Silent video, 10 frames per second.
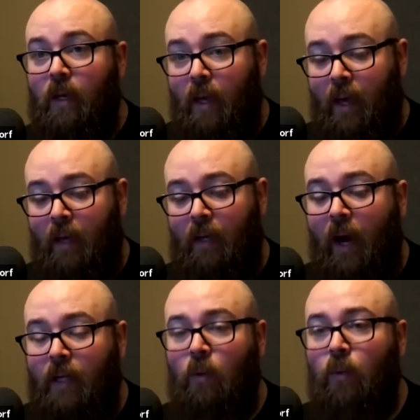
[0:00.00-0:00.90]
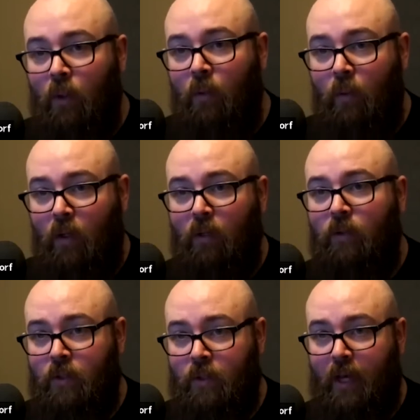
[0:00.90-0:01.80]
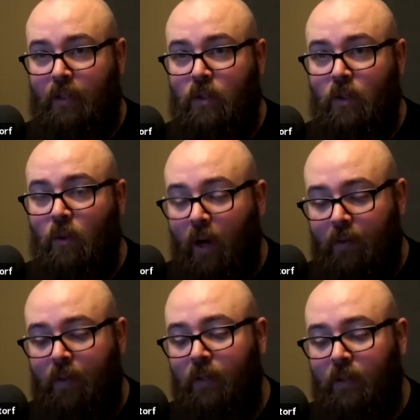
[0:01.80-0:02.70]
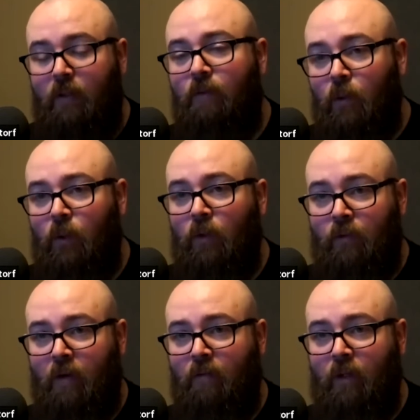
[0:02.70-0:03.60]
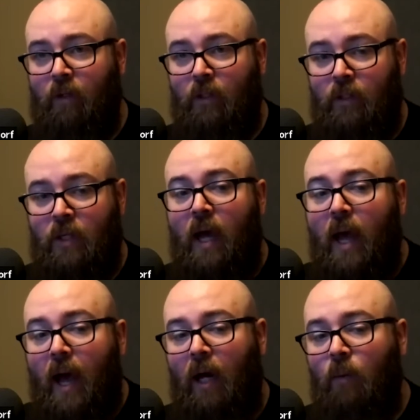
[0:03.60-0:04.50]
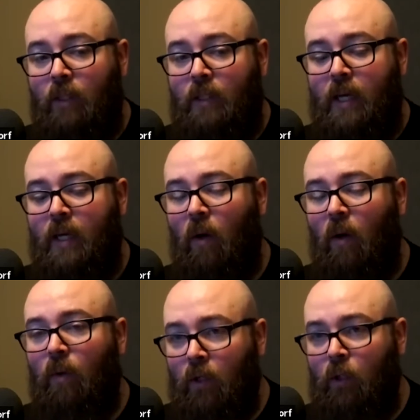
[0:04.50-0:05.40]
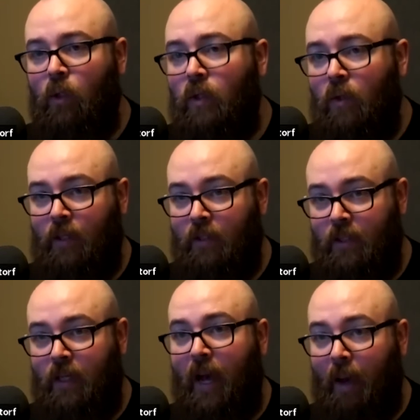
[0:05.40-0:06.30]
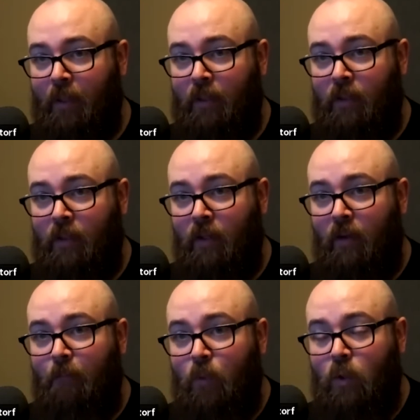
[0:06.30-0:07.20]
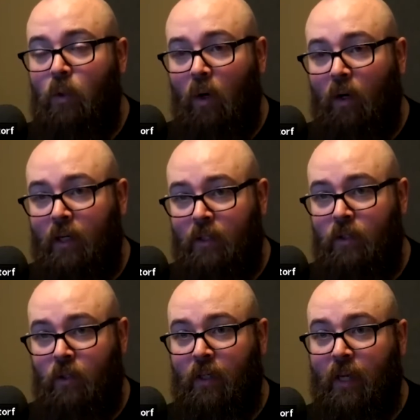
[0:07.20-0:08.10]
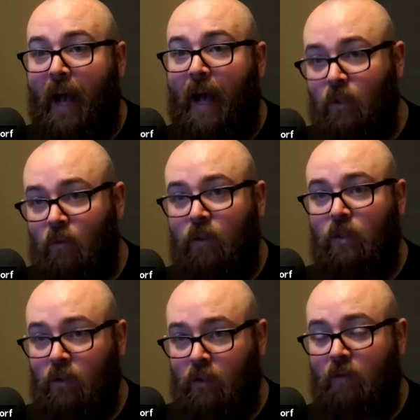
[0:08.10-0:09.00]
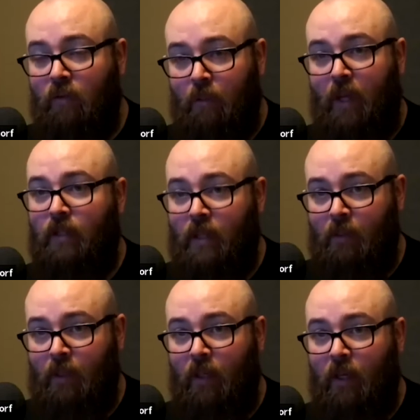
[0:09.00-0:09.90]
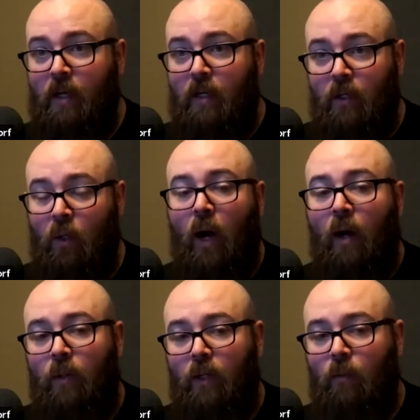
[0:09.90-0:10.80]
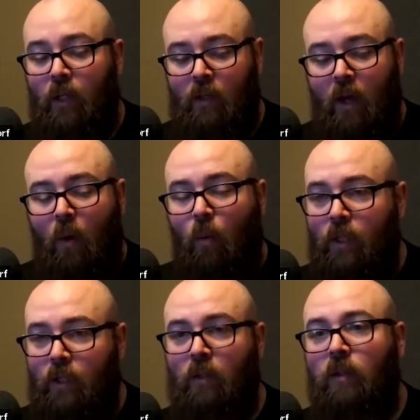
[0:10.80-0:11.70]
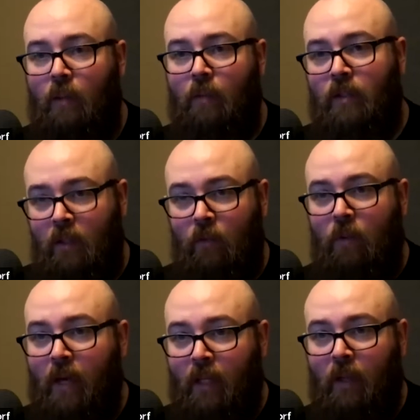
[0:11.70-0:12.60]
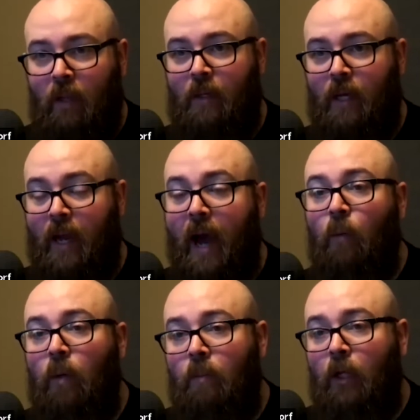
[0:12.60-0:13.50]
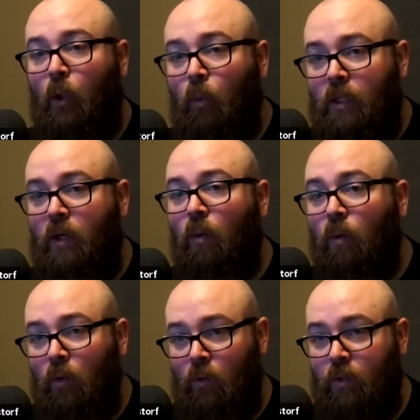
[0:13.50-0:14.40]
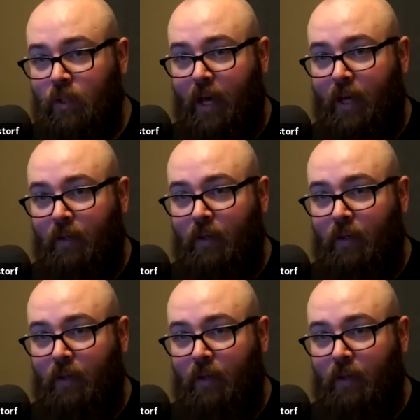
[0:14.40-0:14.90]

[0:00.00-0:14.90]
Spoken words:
And I don't think we want to lose that. So I think that the future of DevRel is how do we take all the good things that happened to our industry as a result of the pandemic? How do we took lemons and we made lemonade. How do we make sure we don't lose that?